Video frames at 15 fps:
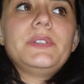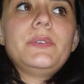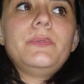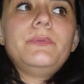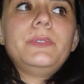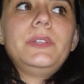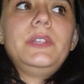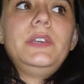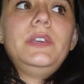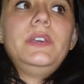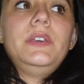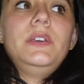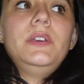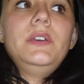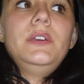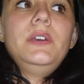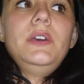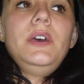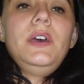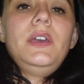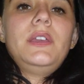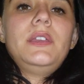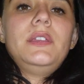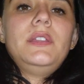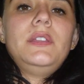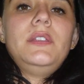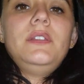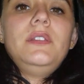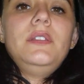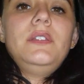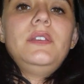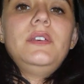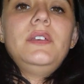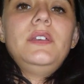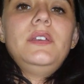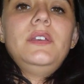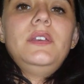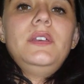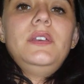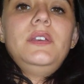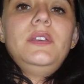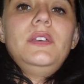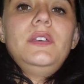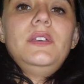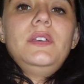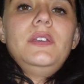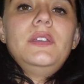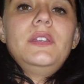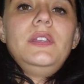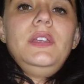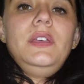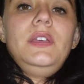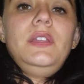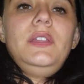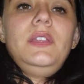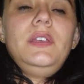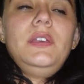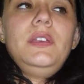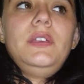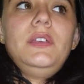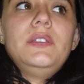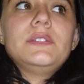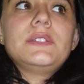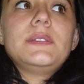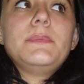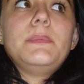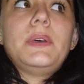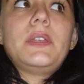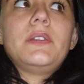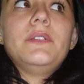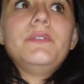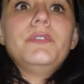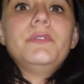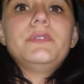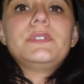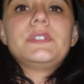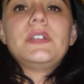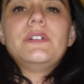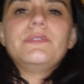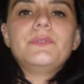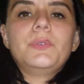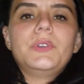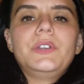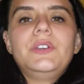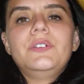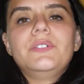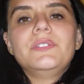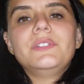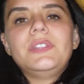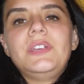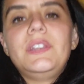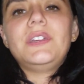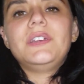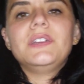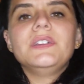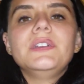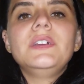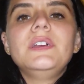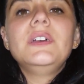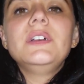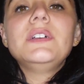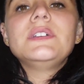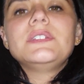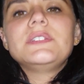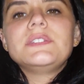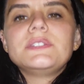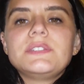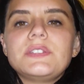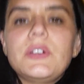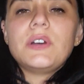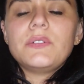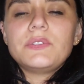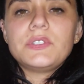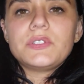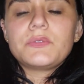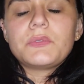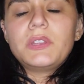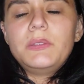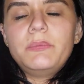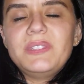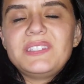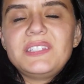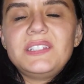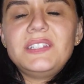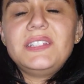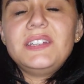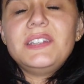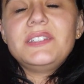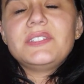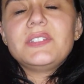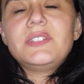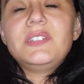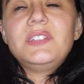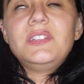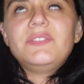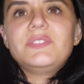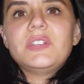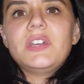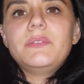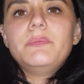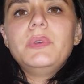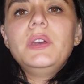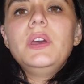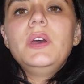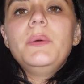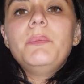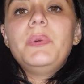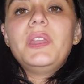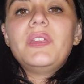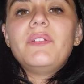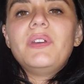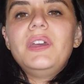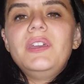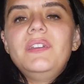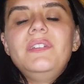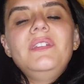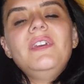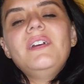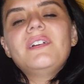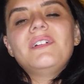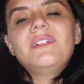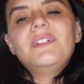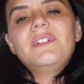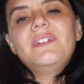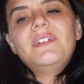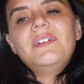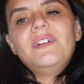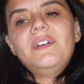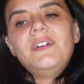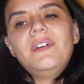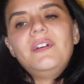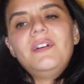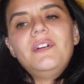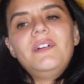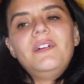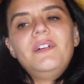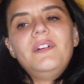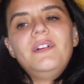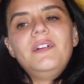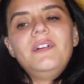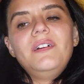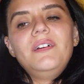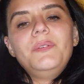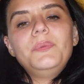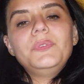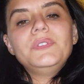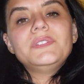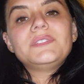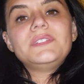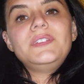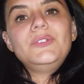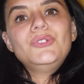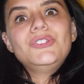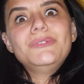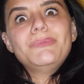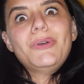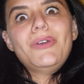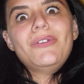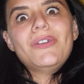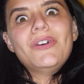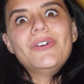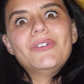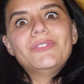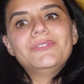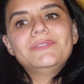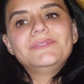Hopefully, I can get some better stuff for you later. So I was just really busy today, so I didn't have time. But anyway, yeah. I will see you tomorrow.